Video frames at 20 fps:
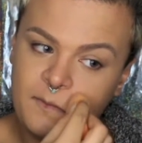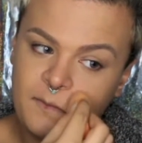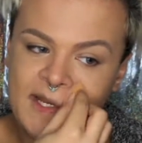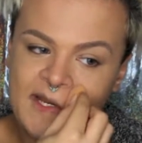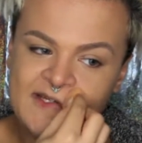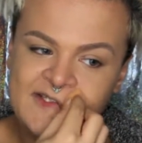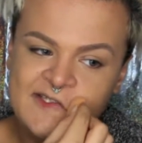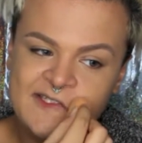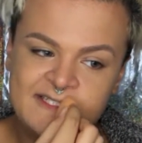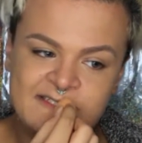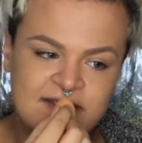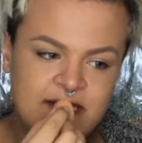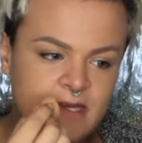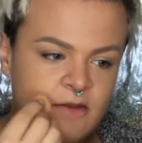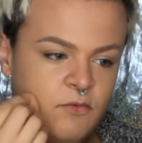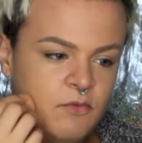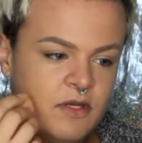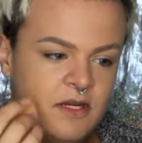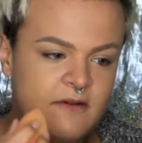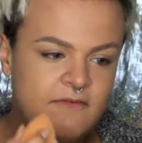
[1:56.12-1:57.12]
I just
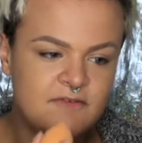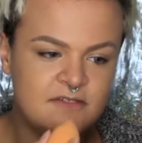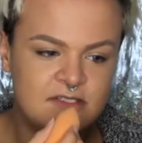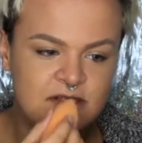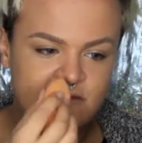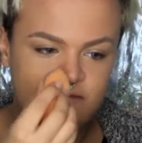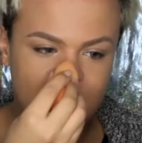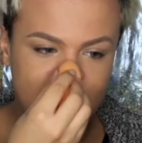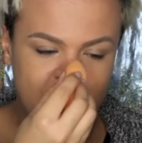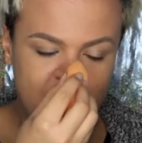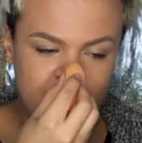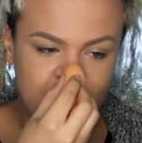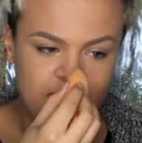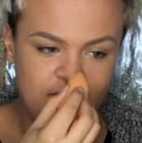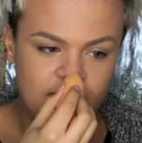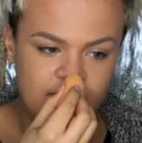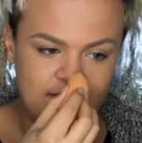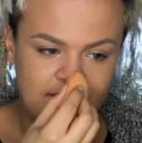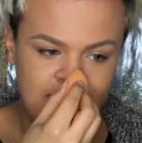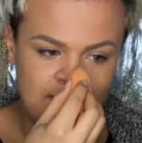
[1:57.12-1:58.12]
take whatever's left over
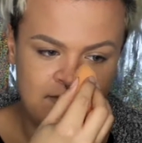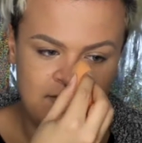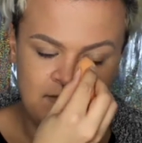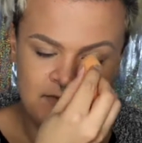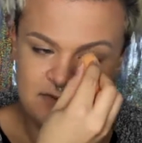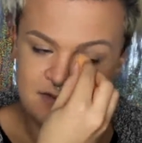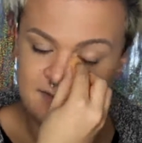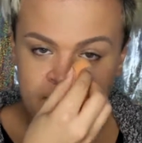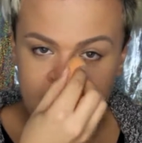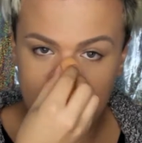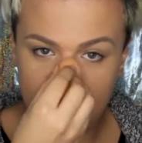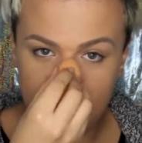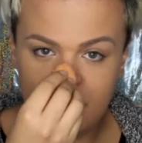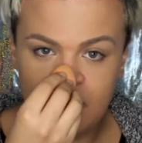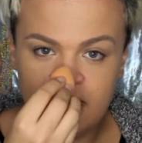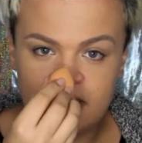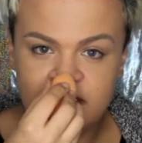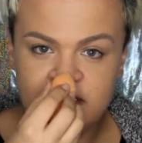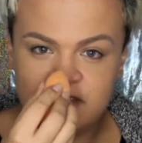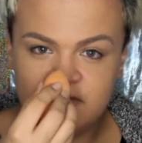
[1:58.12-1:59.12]
on the nose. My
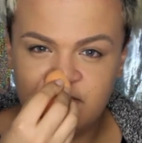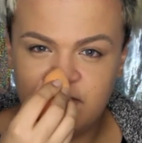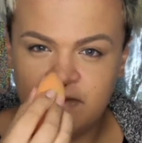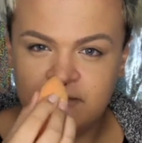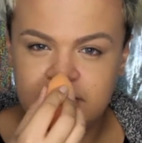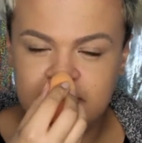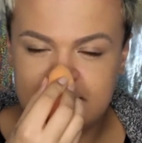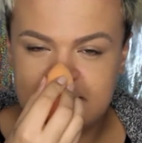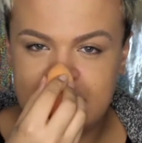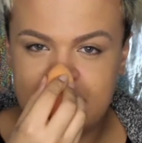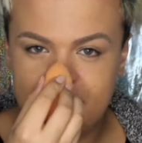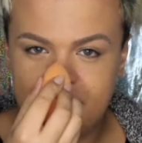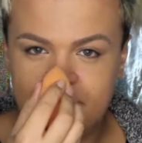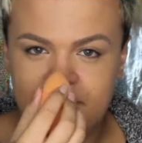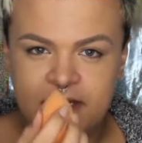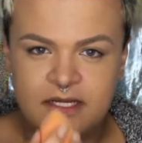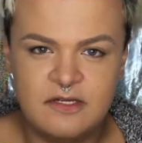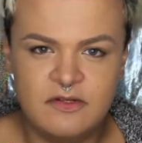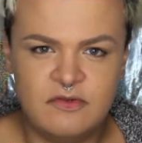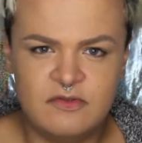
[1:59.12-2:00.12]
product from the top of
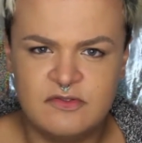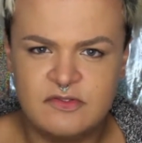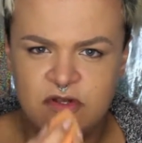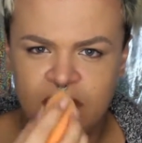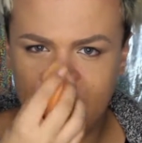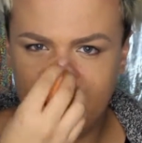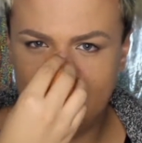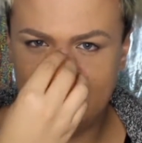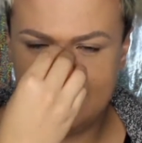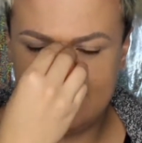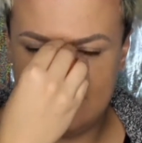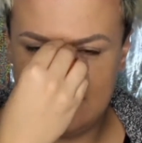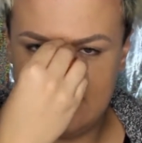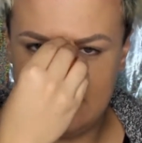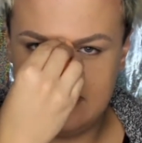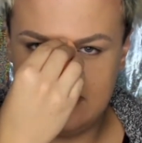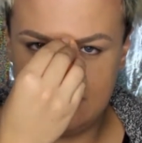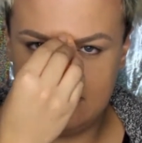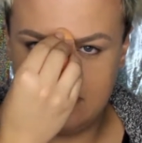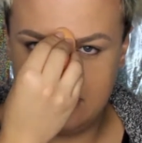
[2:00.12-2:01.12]
my nose always
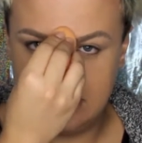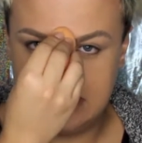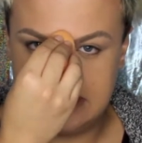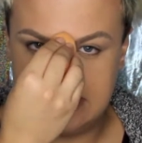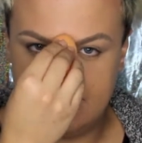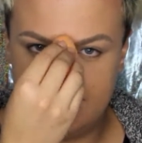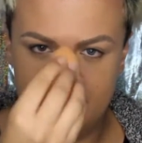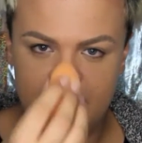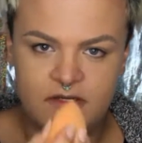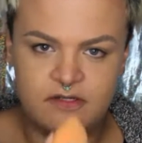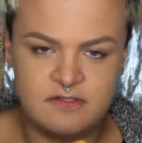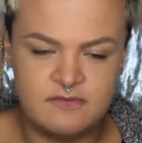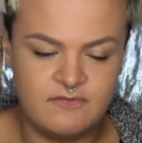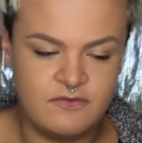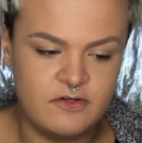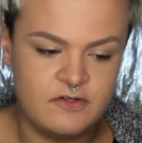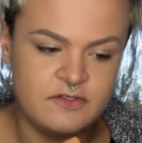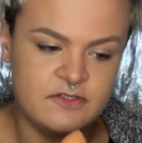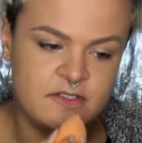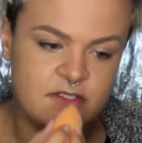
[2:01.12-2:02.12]
like disappears
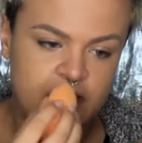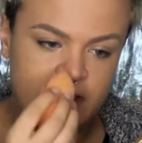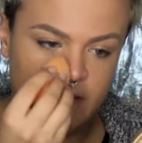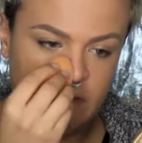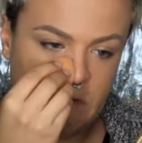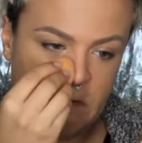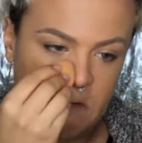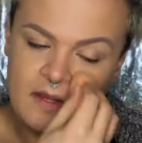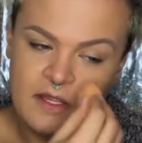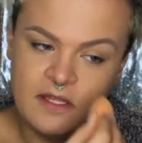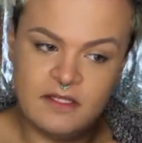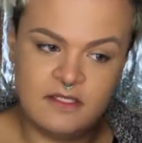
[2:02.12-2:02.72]
first, so I